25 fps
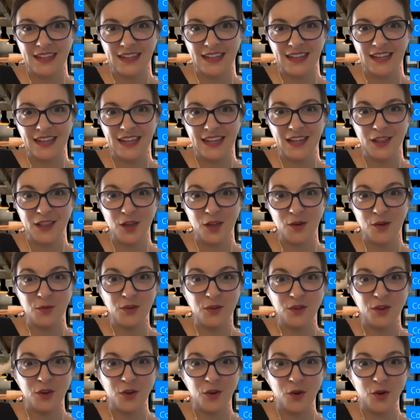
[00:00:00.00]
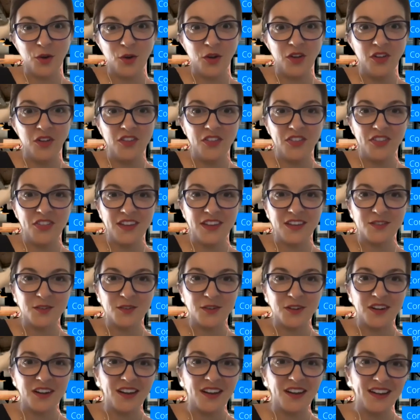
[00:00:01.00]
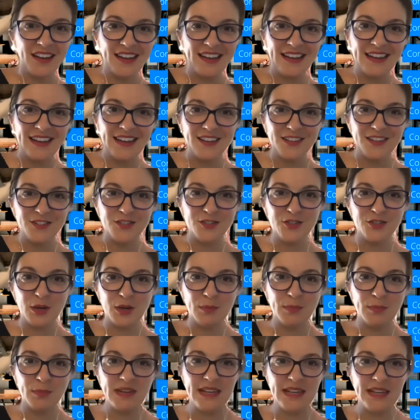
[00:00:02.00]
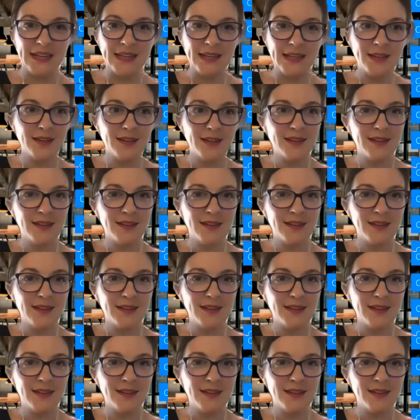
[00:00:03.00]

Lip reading: Hello, Nicole. Thanks for jumping in.